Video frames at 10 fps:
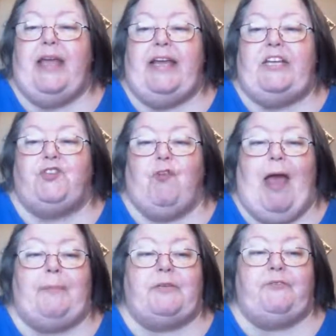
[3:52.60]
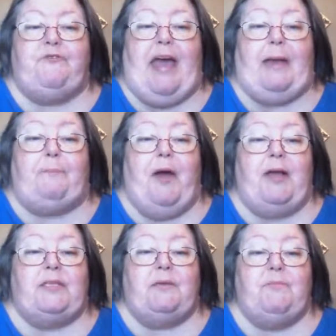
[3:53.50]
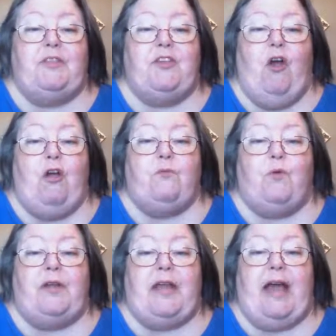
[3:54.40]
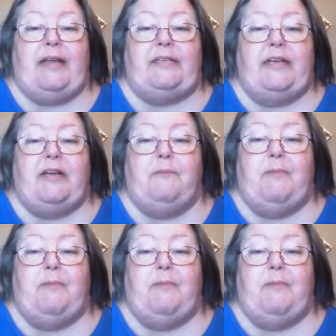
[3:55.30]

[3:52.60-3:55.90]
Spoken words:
He trapped a fat possum in the yard one night and dug a